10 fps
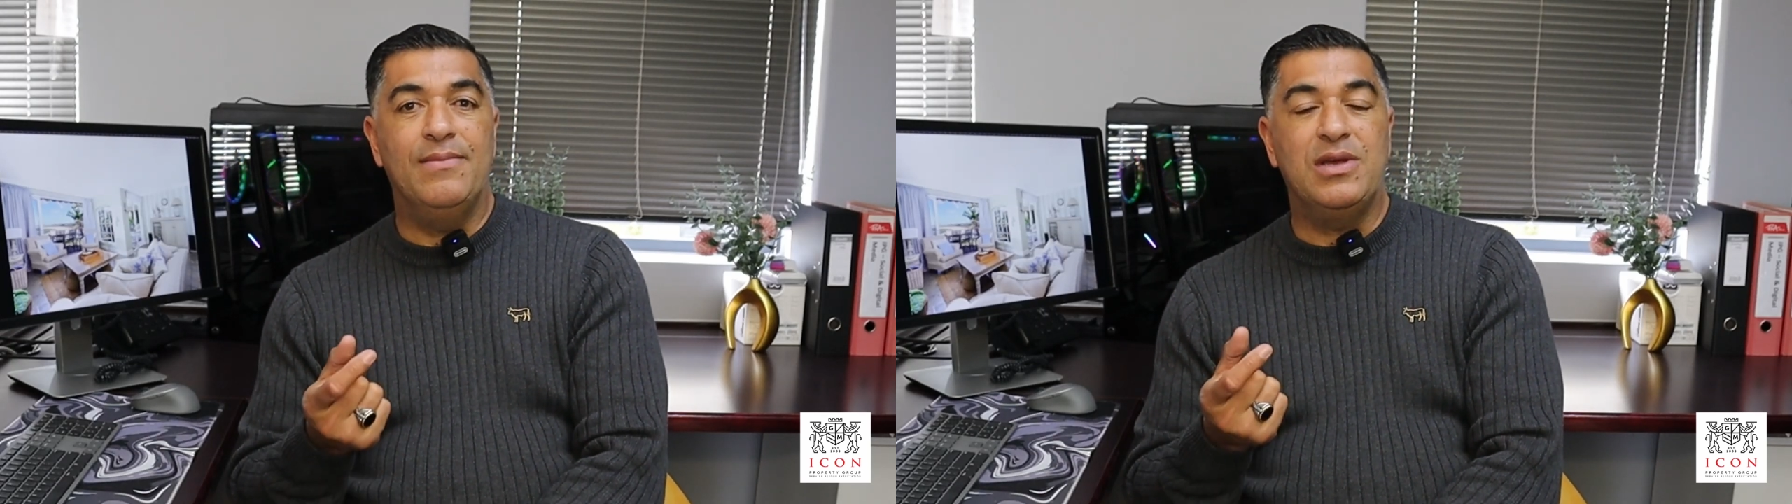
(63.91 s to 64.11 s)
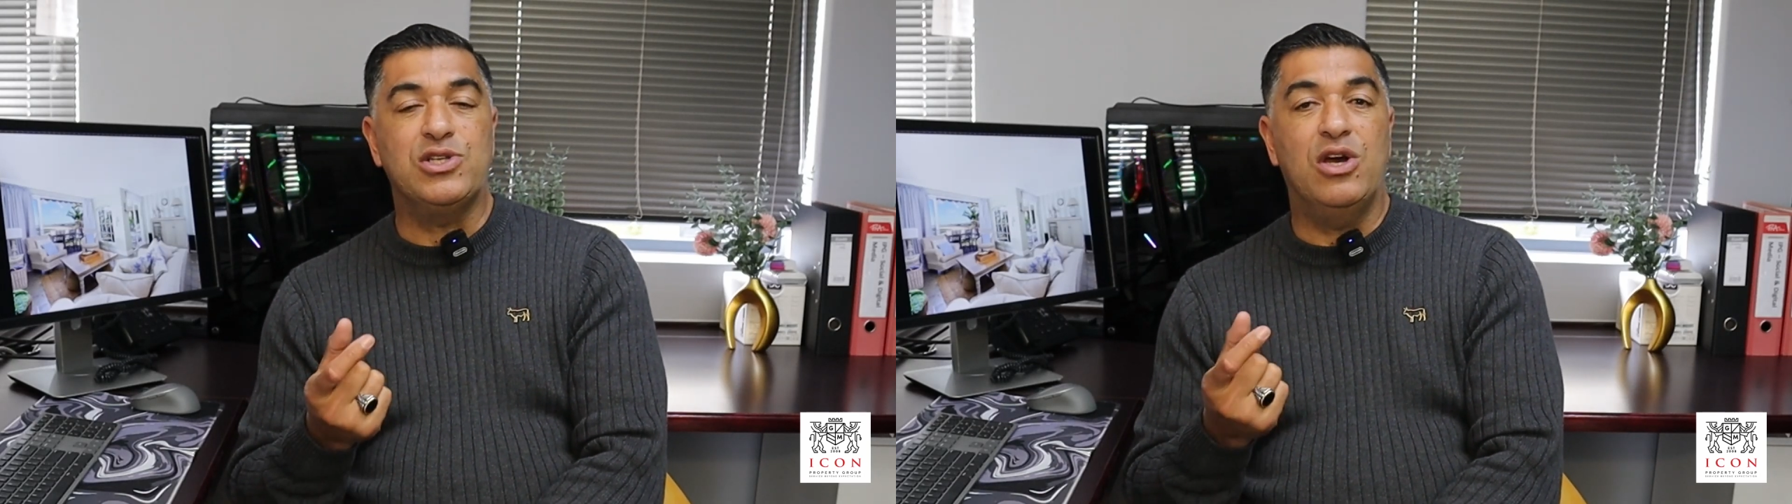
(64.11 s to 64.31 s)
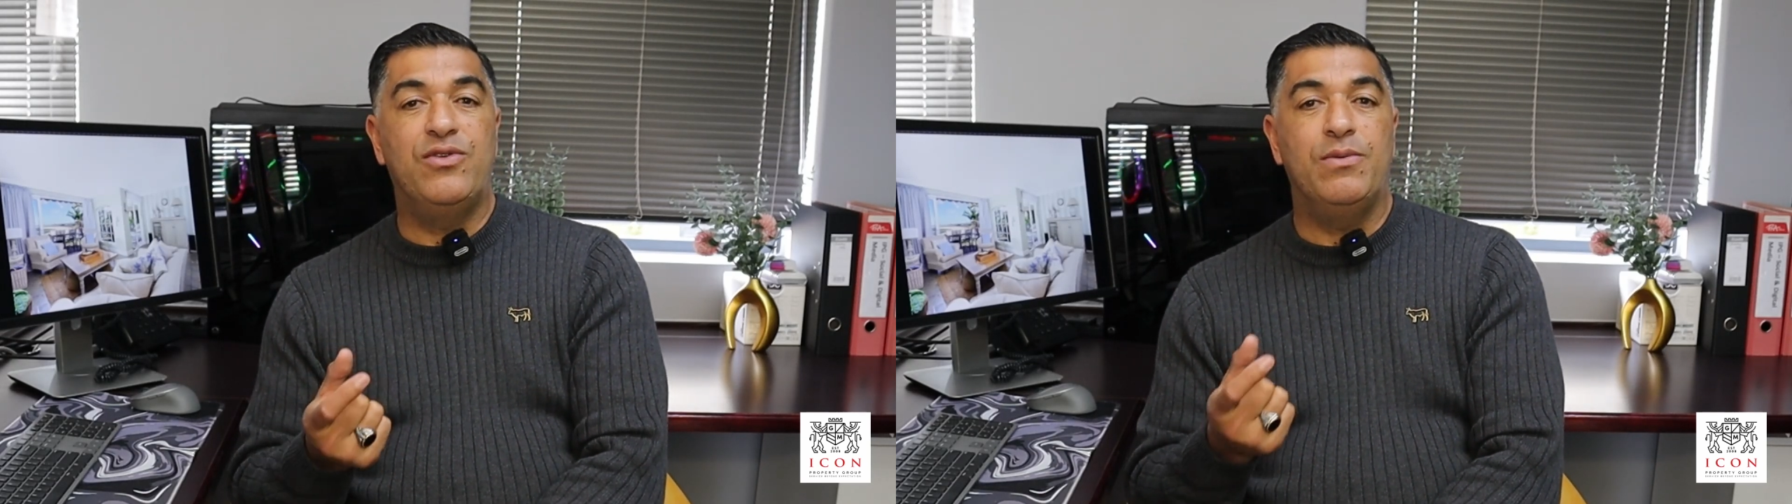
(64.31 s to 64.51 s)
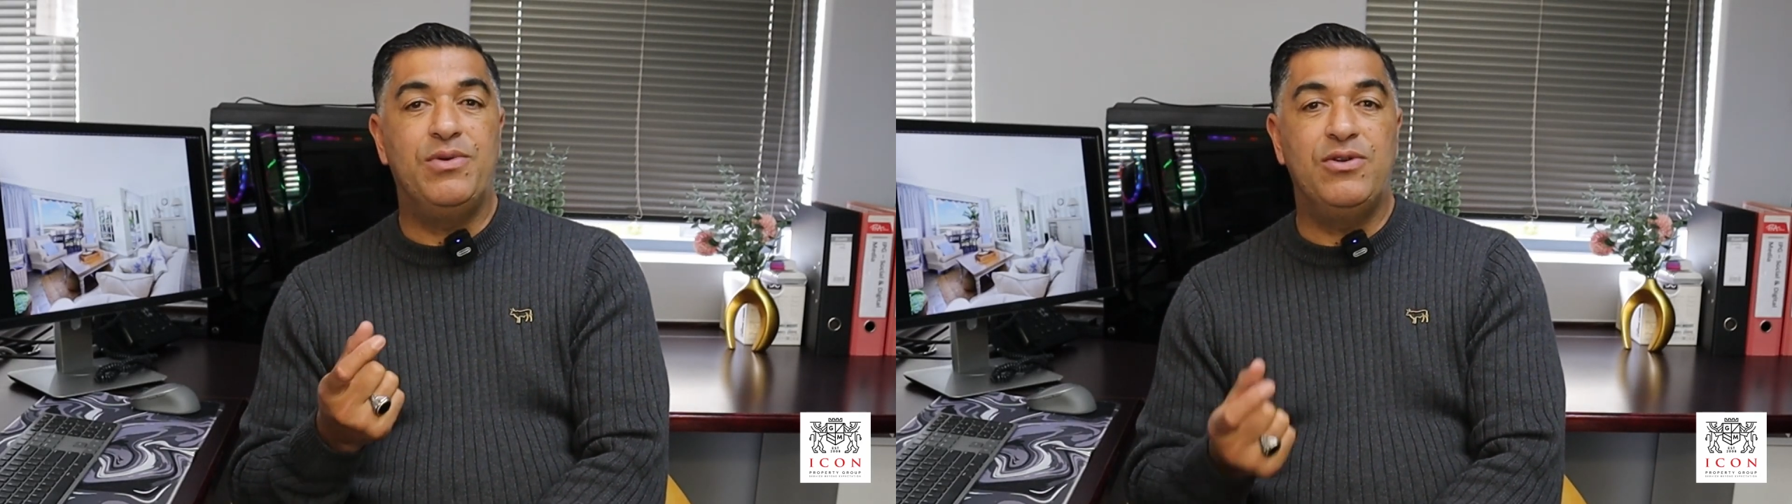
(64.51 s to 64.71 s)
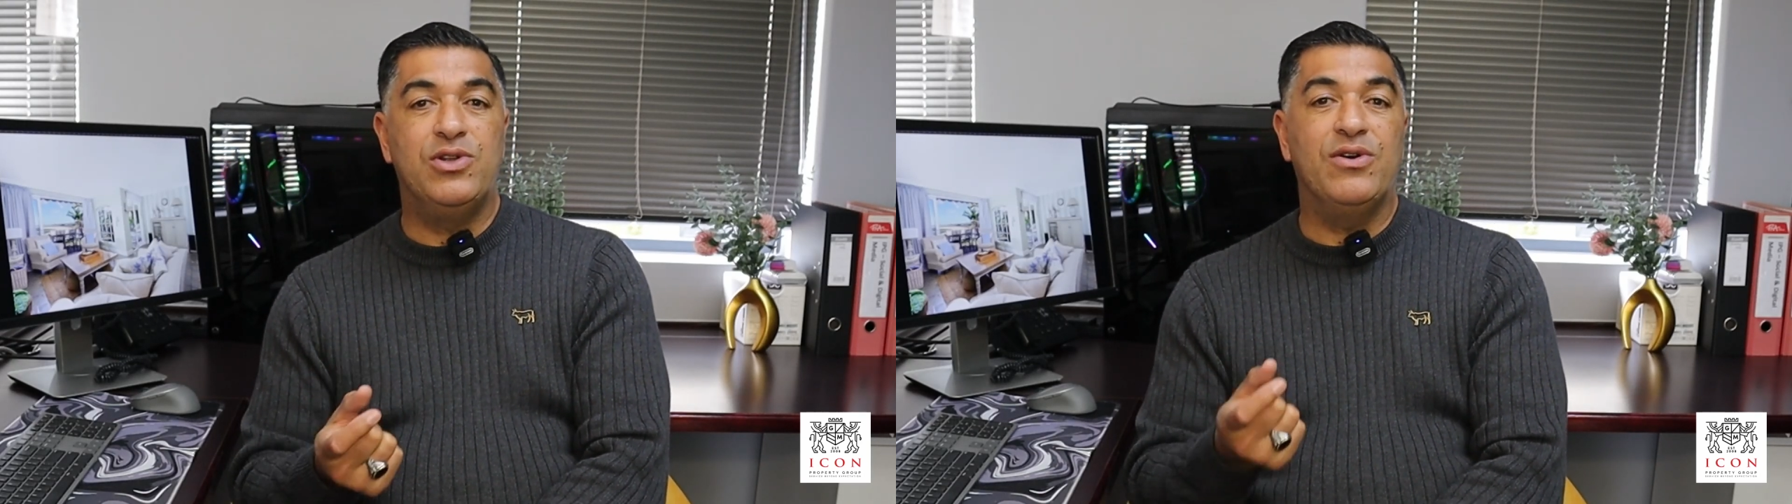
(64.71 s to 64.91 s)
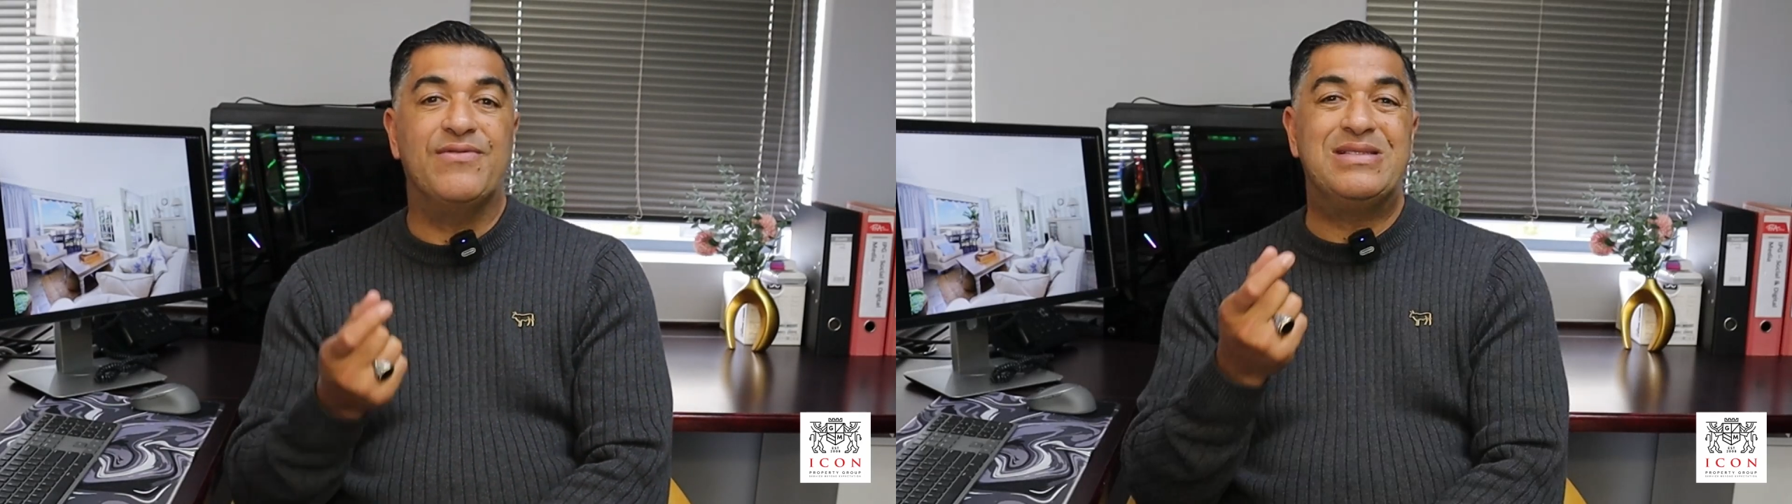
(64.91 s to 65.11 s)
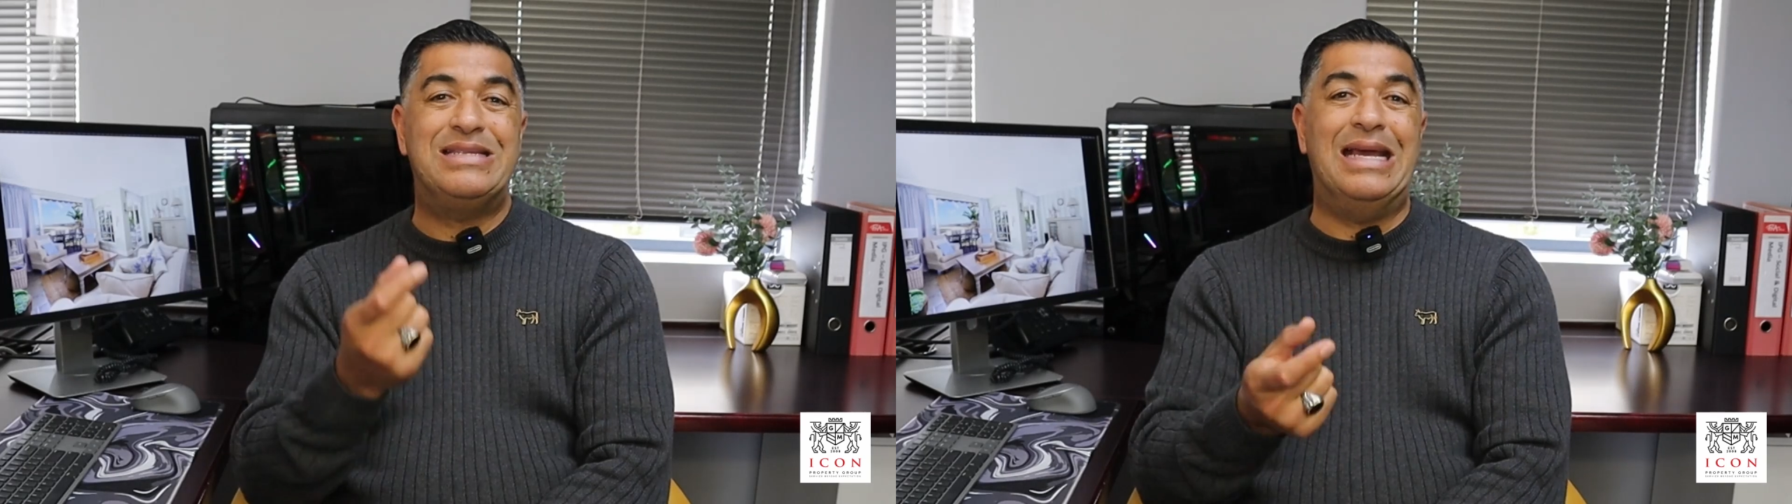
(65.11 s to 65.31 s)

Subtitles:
is over a period of